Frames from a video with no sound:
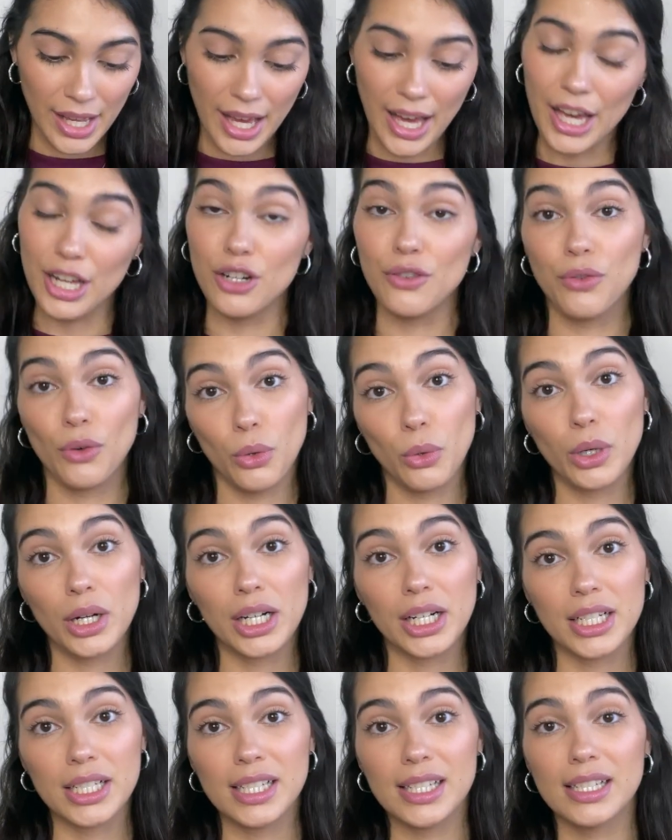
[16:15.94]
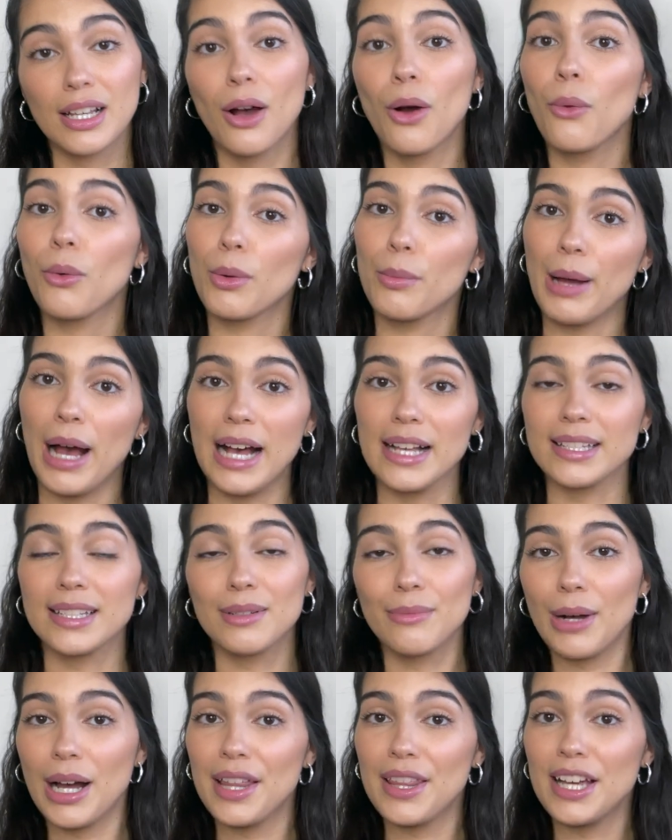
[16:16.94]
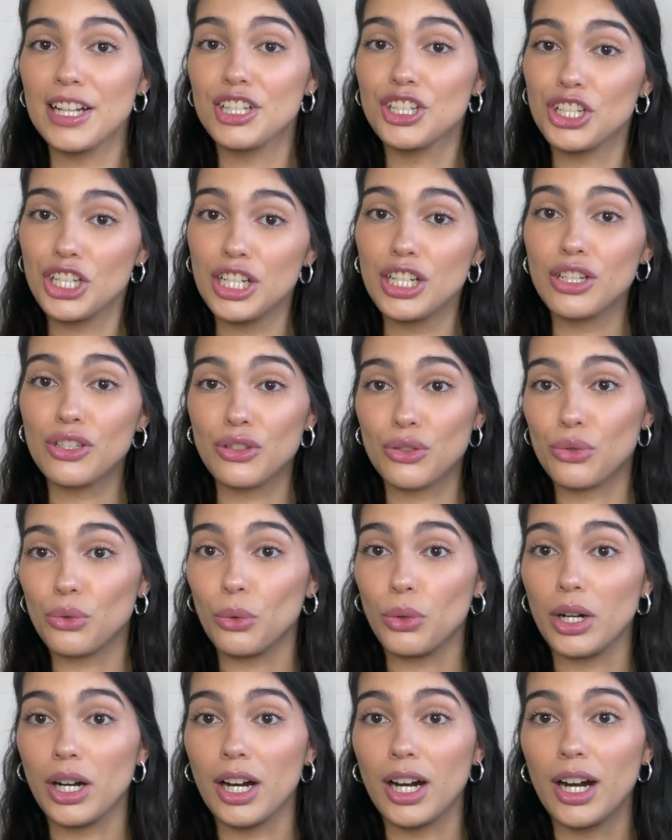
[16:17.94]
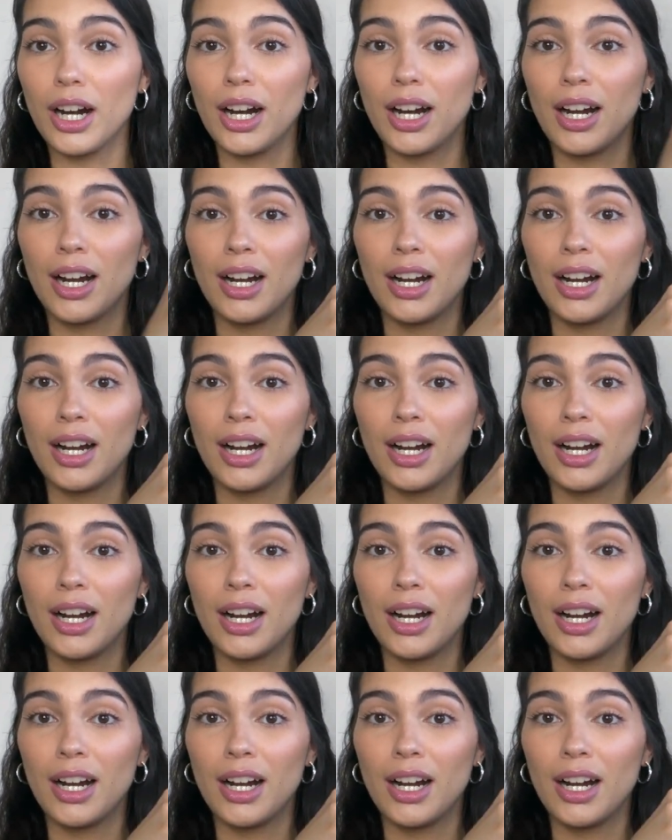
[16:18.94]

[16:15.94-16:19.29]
And of course, we're passing by that Gina store.